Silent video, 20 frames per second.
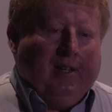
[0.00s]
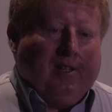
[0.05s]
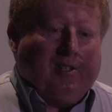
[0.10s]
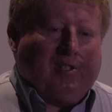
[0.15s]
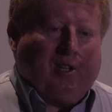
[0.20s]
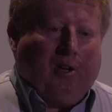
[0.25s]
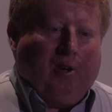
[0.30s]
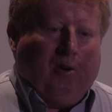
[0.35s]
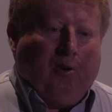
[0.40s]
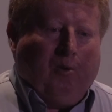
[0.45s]

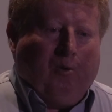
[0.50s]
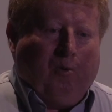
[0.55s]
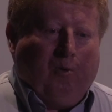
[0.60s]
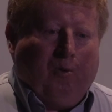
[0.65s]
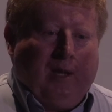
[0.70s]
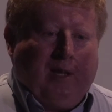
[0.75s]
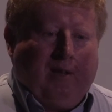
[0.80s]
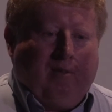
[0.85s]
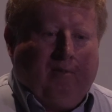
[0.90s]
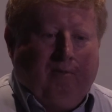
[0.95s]
So
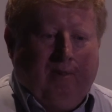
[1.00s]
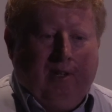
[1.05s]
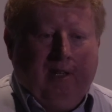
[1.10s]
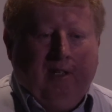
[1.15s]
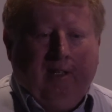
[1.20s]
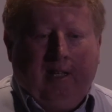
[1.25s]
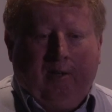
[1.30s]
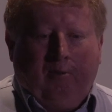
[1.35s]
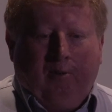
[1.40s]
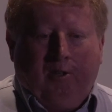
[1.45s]
we
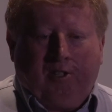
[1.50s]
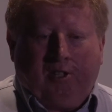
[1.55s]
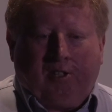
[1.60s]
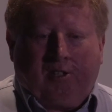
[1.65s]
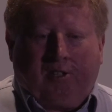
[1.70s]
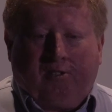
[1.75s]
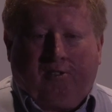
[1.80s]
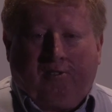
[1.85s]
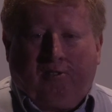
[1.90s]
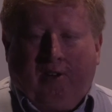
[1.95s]
really were
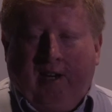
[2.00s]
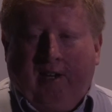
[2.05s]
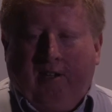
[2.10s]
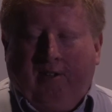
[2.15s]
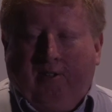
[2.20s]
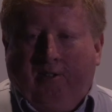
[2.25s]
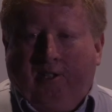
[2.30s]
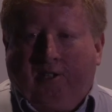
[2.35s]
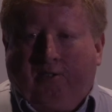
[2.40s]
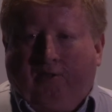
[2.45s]
just trying to
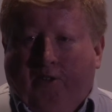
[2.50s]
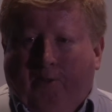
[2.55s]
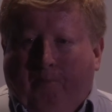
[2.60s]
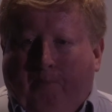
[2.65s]
do this for the